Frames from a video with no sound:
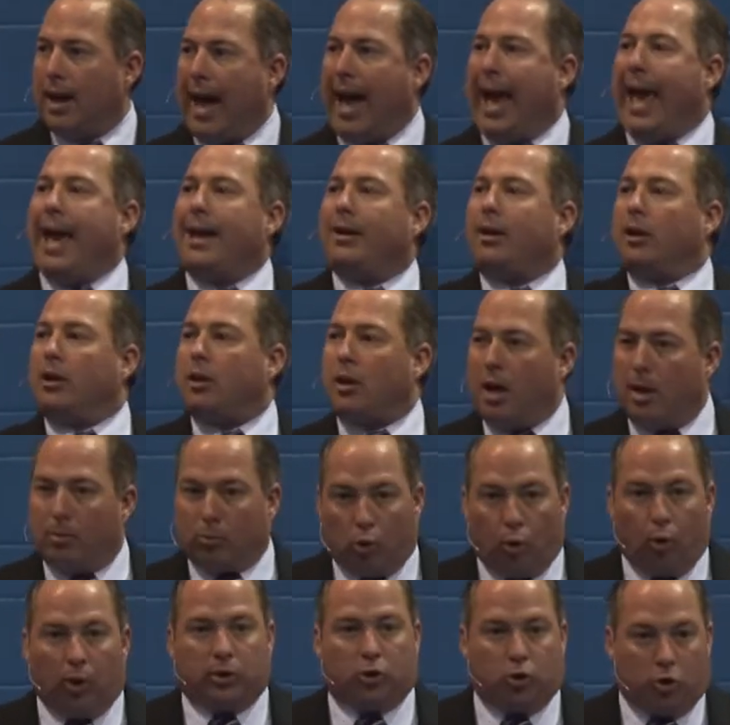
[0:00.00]
I had to
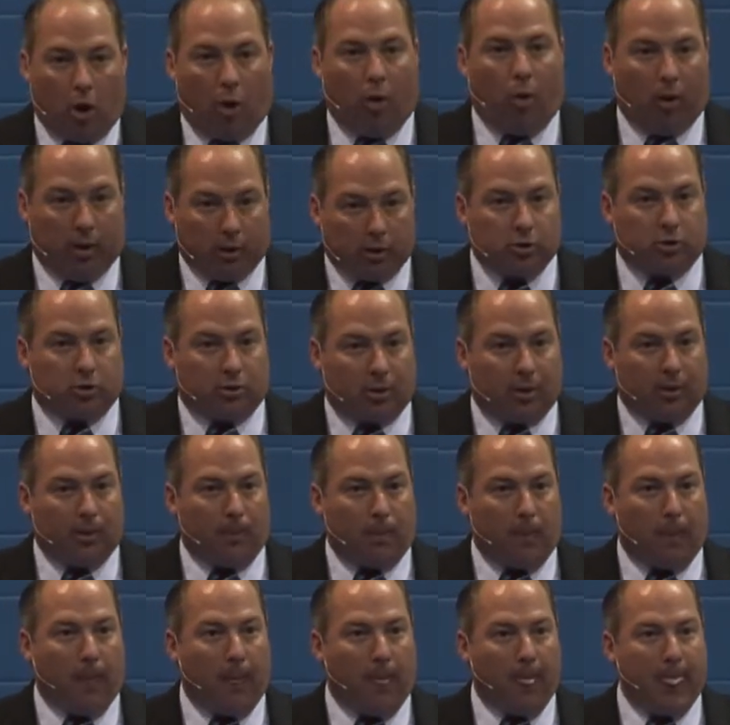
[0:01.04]
come to a choice.
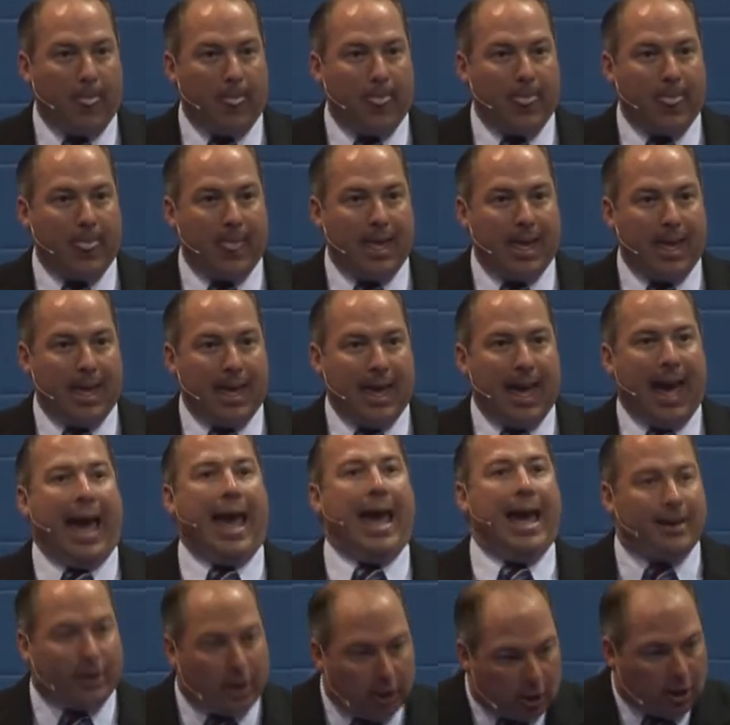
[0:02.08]
I
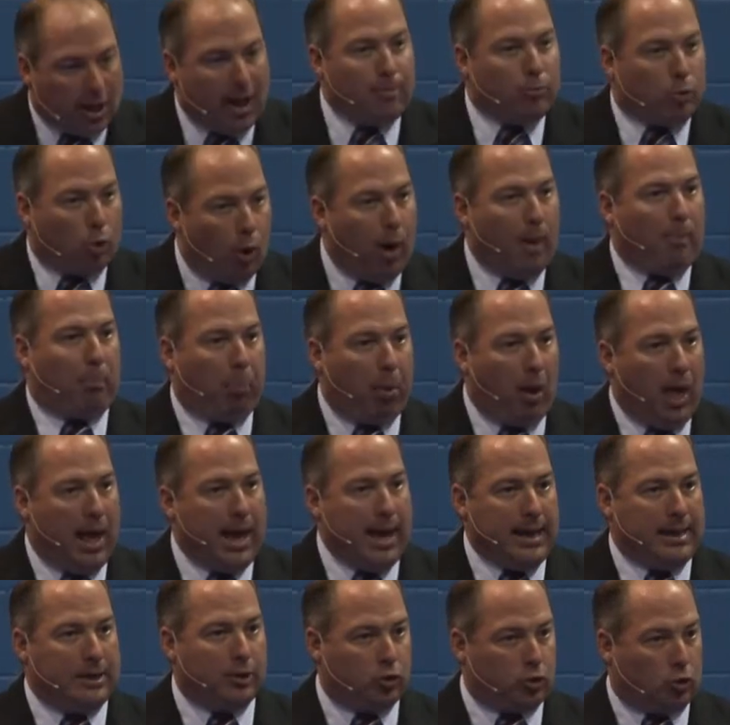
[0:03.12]
had to come to a
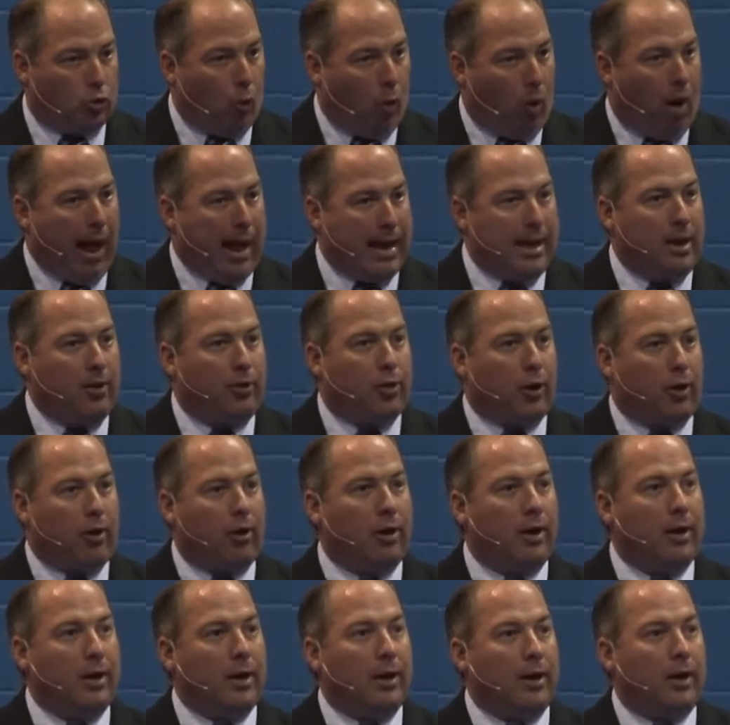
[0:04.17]
place where I either